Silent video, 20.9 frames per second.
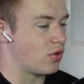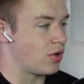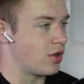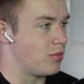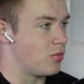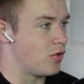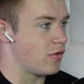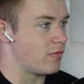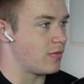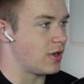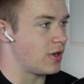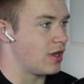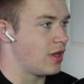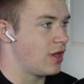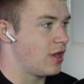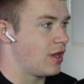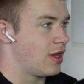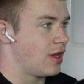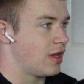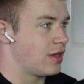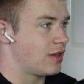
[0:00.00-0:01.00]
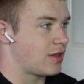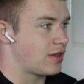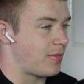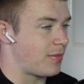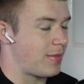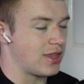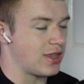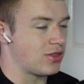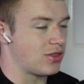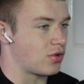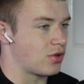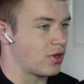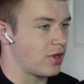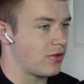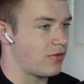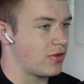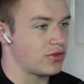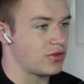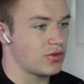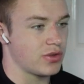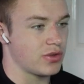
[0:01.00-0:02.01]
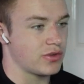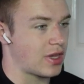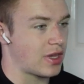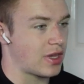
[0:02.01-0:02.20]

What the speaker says: on a movement, depending on if it suits